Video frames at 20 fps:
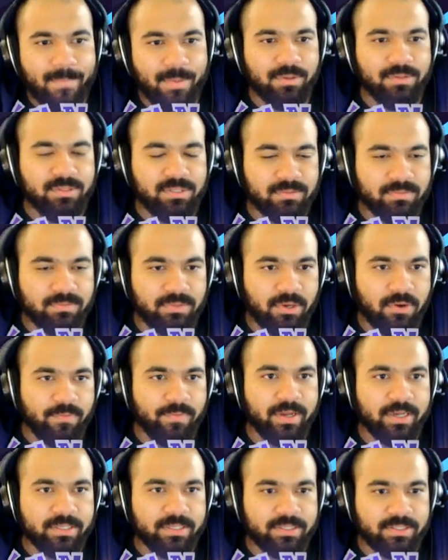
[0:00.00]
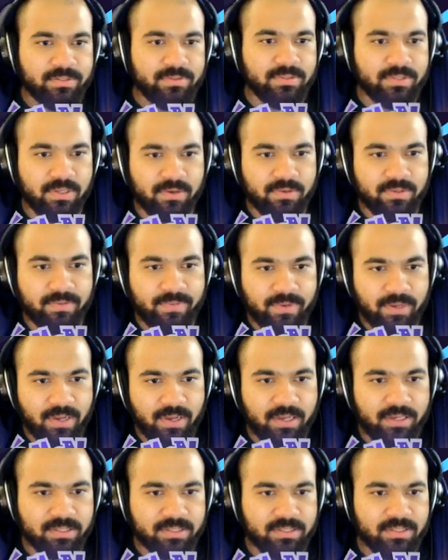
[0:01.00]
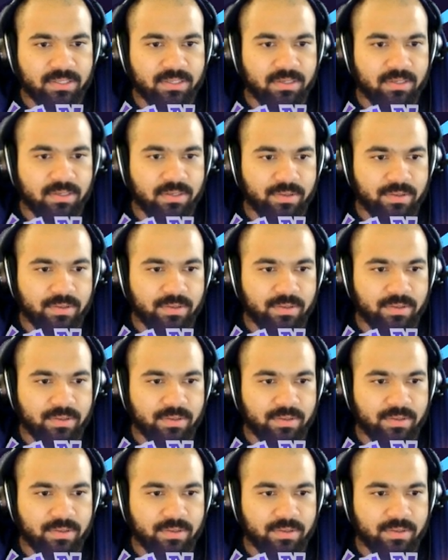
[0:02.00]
Those are some dope ass shoes though, to be honest.